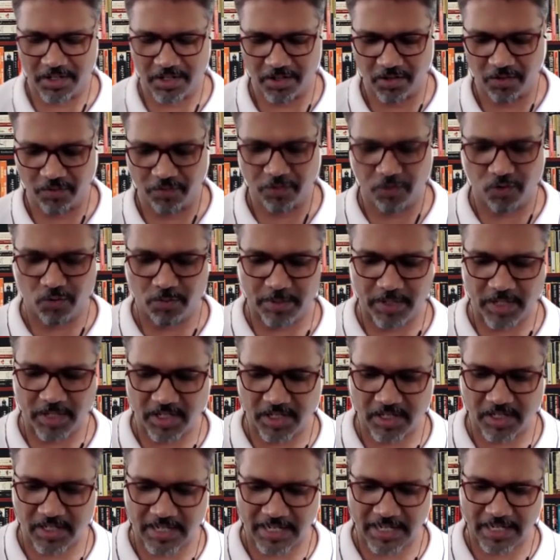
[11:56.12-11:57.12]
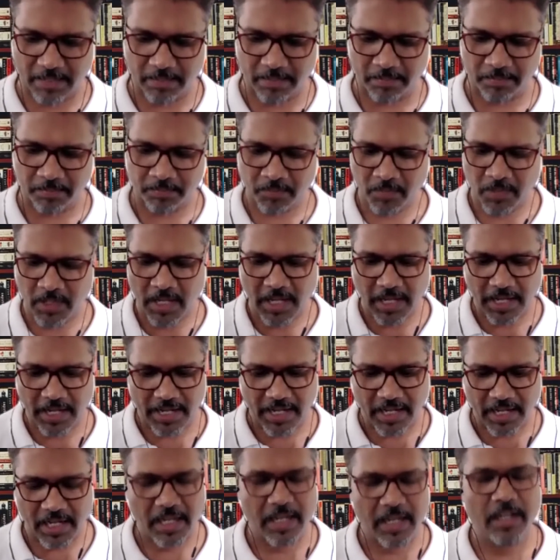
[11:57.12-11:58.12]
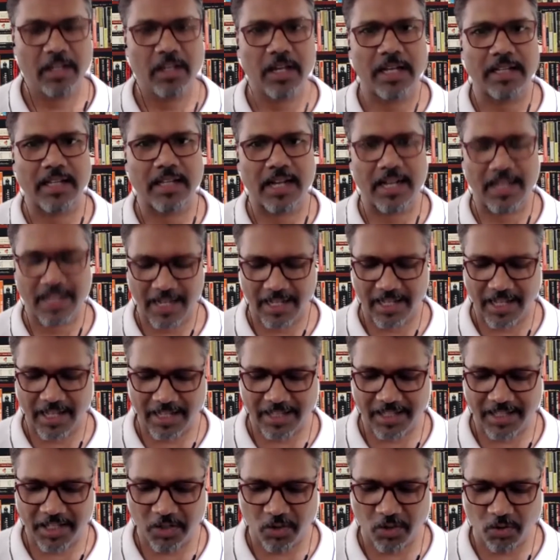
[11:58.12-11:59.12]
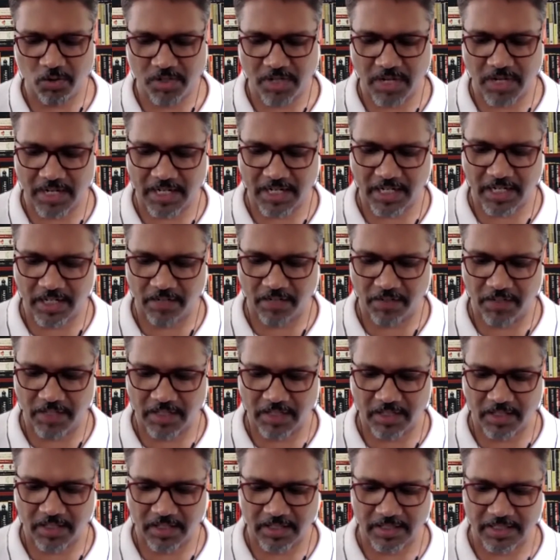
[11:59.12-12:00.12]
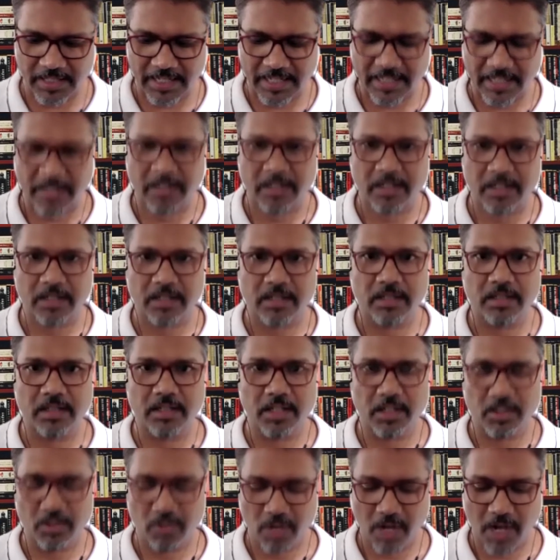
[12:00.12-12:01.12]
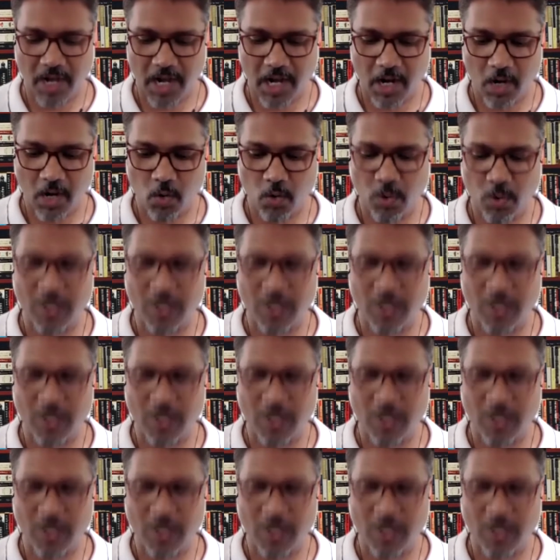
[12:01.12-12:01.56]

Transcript: few minutes time. I think you started with that. How